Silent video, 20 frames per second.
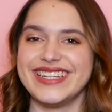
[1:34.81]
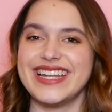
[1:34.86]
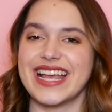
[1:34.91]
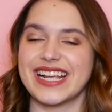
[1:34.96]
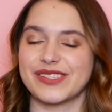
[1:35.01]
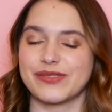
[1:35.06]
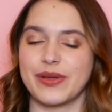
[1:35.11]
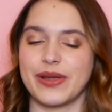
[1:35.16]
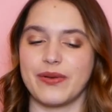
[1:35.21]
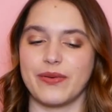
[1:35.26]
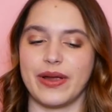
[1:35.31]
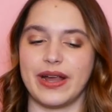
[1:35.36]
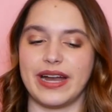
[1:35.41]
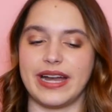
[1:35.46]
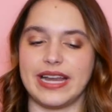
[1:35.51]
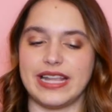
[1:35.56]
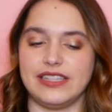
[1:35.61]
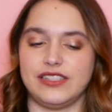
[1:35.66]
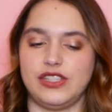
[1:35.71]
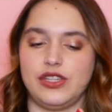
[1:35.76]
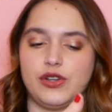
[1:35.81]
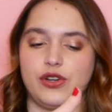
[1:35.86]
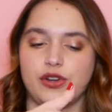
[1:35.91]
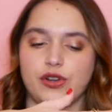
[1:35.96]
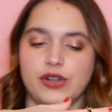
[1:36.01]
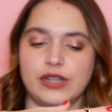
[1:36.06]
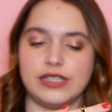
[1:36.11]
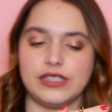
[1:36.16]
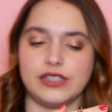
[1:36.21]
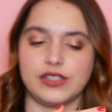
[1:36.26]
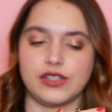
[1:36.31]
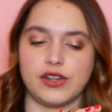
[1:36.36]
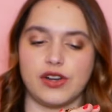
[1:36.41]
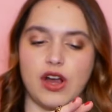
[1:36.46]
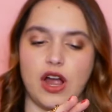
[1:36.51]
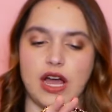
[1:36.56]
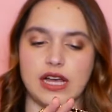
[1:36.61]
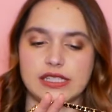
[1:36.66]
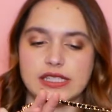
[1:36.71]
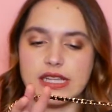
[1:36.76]
next way to wear it is you
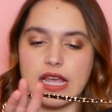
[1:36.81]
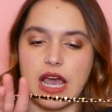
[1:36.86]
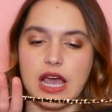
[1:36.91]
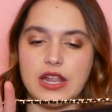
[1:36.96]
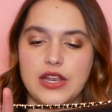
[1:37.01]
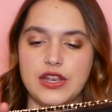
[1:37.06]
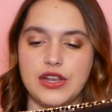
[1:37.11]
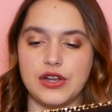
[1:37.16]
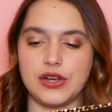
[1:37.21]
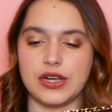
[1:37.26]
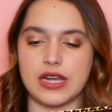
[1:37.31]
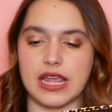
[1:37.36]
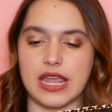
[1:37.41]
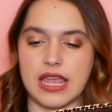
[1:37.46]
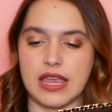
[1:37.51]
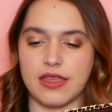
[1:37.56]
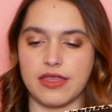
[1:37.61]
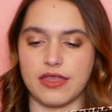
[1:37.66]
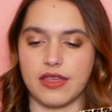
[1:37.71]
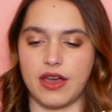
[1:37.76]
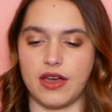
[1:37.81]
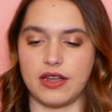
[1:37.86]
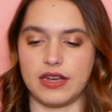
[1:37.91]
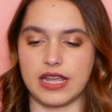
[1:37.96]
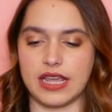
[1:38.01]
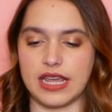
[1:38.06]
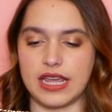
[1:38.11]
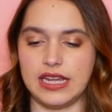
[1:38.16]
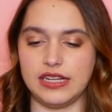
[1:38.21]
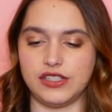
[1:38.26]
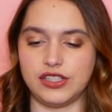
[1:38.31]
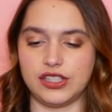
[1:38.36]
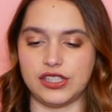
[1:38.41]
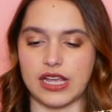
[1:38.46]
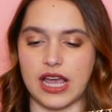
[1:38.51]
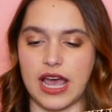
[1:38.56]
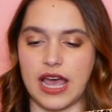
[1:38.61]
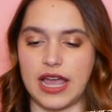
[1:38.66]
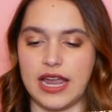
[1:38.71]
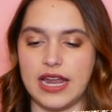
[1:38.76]
crisscross underneath on each
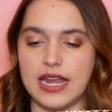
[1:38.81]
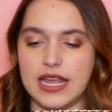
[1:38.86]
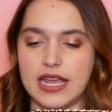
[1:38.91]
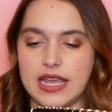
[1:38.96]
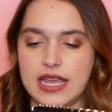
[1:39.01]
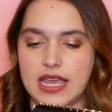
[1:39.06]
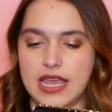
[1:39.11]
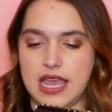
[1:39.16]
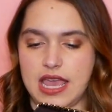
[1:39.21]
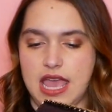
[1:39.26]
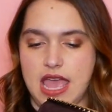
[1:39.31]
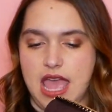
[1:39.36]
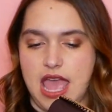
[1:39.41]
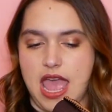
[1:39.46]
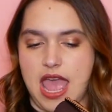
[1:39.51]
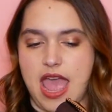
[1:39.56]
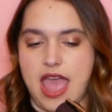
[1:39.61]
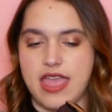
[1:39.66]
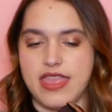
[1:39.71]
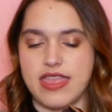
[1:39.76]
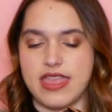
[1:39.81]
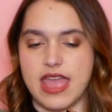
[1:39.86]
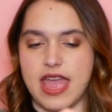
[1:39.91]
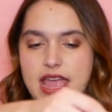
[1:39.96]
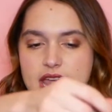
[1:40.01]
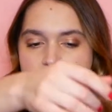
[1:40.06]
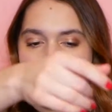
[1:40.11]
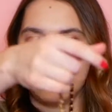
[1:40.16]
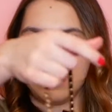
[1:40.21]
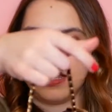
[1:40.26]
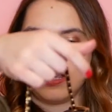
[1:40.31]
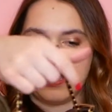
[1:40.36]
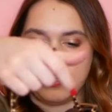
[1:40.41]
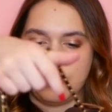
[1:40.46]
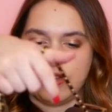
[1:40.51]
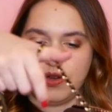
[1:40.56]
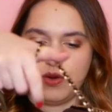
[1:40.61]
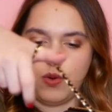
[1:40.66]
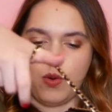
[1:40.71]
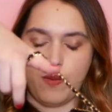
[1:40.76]
side, and then
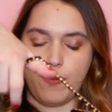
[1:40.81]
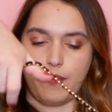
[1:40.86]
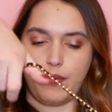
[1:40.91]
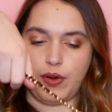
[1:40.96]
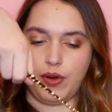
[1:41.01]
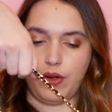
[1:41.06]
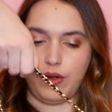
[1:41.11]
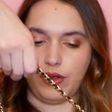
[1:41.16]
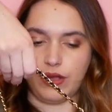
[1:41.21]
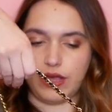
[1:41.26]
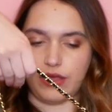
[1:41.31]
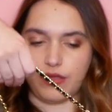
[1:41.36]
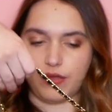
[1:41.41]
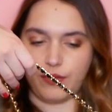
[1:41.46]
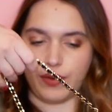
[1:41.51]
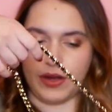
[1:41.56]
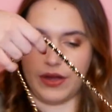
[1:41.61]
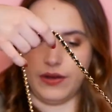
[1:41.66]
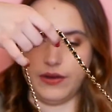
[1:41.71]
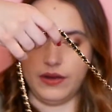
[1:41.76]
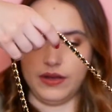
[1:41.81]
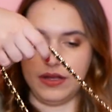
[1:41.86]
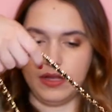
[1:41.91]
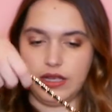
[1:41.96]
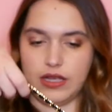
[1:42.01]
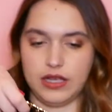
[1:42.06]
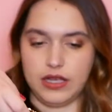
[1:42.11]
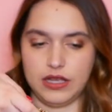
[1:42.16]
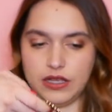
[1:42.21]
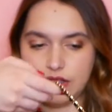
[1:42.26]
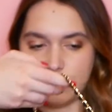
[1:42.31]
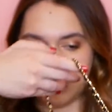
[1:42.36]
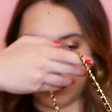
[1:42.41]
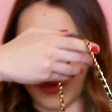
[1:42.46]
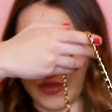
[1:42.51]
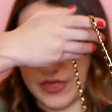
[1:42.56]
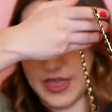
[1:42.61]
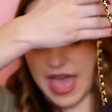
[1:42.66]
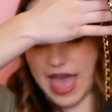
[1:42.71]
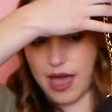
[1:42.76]
you pull it through. So
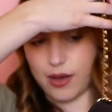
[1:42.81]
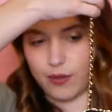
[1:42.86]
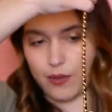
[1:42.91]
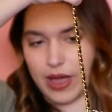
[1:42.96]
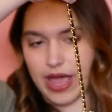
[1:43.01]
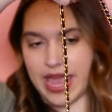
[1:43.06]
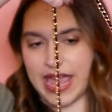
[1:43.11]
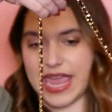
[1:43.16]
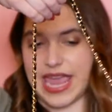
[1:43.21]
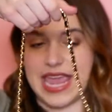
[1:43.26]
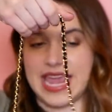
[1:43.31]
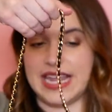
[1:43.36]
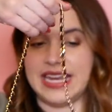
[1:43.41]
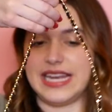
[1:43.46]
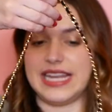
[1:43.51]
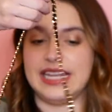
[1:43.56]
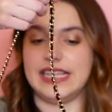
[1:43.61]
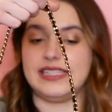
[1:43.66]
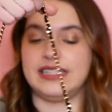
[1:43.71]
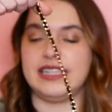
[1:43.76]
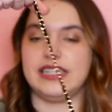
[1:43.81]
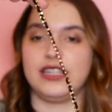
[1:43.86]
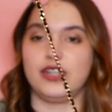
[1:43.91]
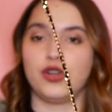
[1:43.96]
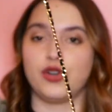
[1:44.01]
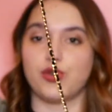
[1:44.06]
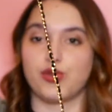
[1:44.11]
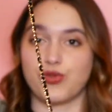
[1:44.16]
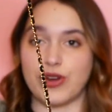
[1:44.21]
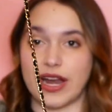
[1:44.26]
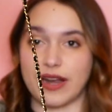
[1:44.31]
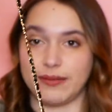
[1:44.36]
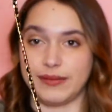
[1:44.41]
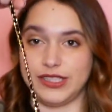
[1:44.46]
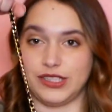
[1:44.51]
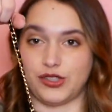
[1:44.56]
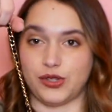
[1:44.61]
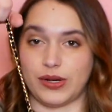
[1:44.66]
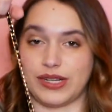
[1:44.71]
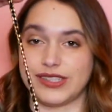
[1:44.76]
that way it is
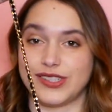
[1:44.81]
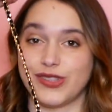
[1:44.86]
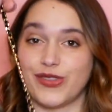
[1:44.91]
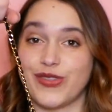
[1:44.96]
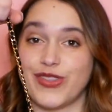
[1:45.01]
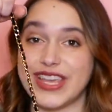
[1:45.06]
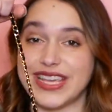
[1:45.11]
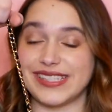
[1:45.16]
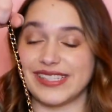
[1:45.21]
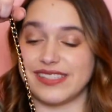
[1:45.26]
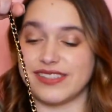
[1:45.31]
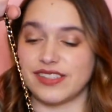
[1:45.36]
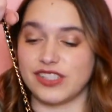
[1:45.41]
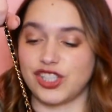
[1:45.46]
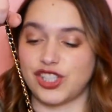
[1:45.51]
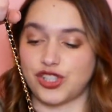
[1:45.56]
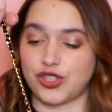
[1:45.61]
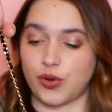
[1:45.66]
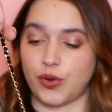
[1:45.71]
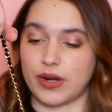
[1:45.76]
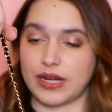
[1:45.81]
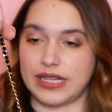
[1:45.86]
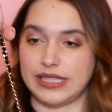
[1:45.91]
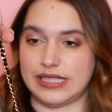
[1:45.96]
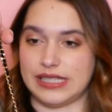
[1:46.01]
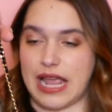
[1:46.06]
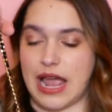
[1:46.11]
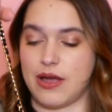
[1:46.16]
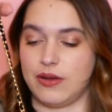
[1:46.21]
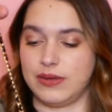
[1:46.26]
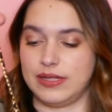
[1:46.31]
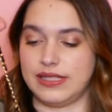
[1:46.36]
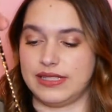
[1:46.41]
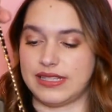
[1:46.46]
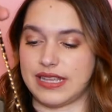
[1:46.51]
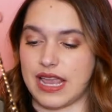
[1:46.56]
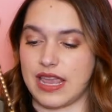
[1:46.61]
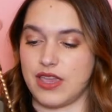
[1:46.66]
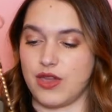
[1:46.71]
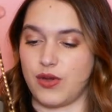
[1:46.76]
incredibly short. So this is the shortest I would
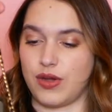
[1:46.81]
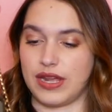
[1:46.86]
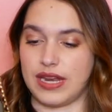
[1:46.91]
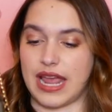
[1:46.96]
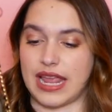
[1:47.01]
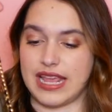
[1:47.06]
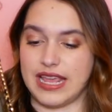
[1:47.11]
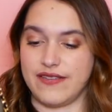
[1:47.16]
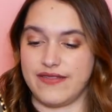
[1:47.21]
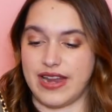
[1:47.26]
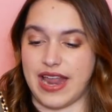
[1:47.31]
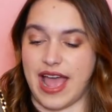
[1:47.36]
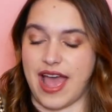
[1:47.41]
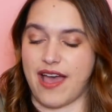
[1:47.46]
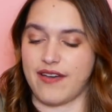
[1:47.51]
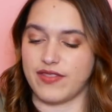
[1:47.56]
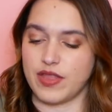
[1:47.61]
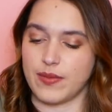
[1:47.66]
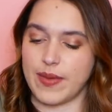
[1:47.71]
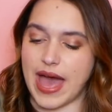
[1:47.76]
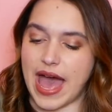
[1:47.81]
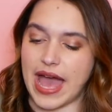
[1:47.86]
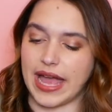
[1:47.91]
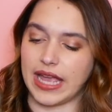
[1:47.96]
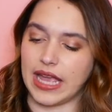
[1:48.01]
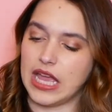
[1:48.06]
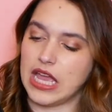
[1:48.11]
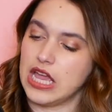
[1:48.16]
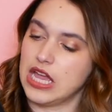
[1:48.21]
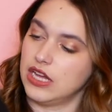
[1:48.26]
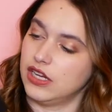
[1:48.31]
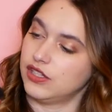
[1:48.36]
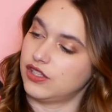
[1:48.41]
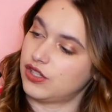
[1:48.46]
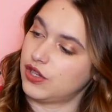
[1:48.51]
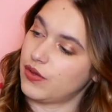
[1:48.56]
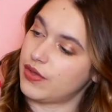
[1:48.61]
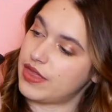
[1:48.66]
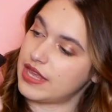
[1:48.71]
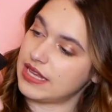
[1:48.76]
say you could even have the bag.
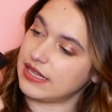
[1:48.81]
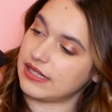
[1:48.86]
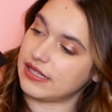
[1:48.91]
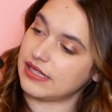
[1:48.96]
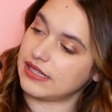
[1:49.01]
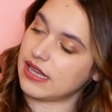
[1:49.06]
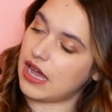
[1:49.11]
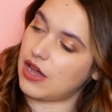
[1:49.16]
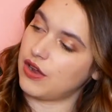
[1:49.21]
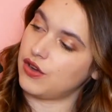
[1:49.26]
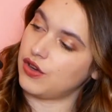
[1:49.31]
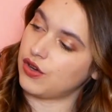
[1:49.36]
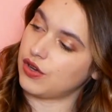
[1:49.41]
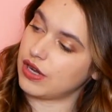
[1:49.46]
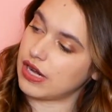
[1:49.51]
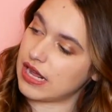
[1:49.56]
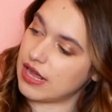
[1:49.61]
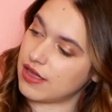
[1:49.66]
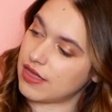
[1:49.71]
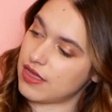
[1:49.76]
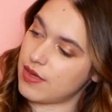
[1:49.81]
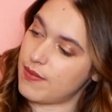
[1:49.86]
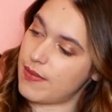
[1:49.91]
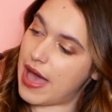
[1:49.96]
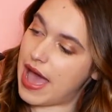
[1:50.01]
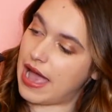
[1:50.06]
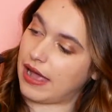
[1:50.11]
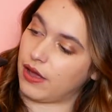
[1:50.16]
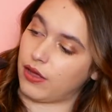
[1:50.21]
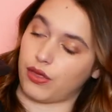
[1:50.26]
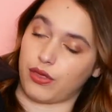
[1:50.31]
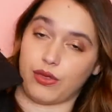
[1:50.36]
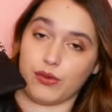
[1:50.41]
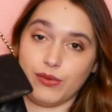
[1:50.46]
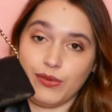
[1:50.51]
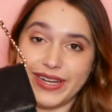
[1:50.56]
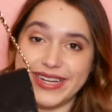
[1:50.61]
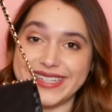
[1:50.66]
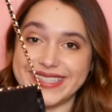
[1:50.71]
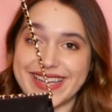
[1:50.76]
So this is underneath the bag
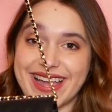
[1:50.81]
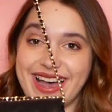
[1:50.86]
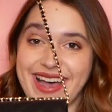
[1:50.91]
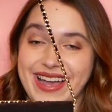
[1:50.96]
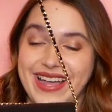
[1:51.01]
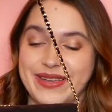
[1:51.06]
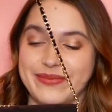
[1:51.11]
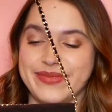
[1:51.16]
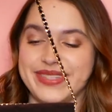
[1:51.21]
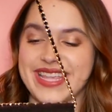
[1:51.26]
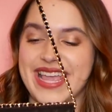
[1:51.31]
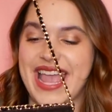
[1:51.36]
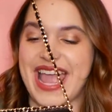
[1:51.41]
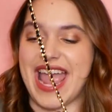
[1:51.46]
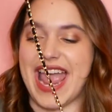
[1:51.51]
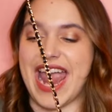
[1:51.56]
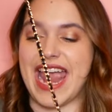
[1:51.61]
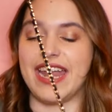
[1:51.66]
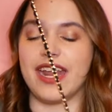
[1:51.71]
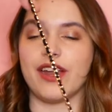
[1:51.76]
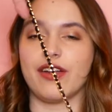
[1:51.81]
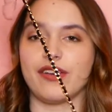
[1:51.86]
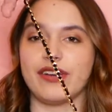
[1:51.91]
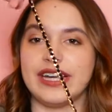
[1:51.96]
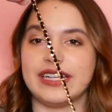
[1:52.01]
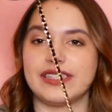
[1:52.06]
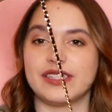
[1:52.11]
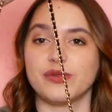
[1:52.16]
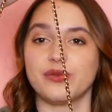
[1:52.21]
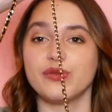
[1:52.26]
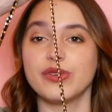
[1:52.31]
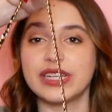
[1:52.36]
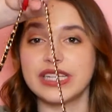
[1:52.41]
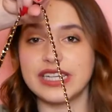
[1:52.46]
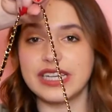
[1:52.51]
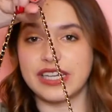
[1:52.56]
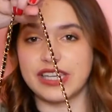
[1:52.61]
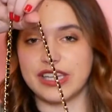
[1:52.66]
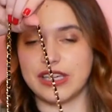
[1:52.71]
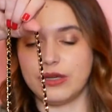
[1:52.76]
3 times, and it creates a
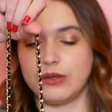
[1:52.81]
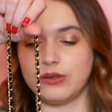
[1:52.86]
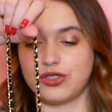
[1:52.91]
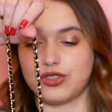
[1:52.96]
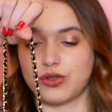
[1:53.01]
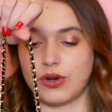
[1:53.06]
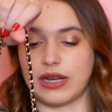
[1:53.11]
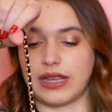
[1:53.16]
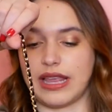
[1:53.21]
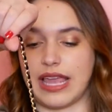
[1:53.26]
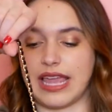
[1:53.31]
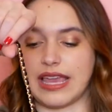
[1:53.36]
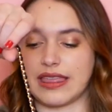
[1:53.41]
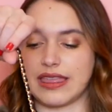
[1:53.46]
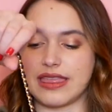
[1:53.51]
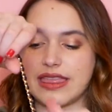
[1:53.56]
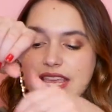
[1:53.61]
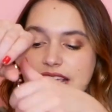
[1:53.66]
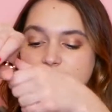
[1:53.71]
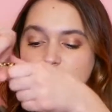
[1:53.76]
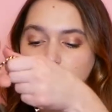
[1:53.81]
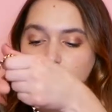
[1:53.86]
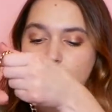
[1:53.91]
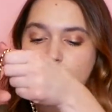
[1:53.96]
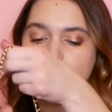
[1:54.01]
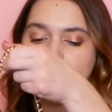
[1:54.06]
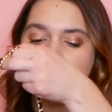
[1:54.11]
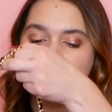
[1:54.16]
really cute short length. This would be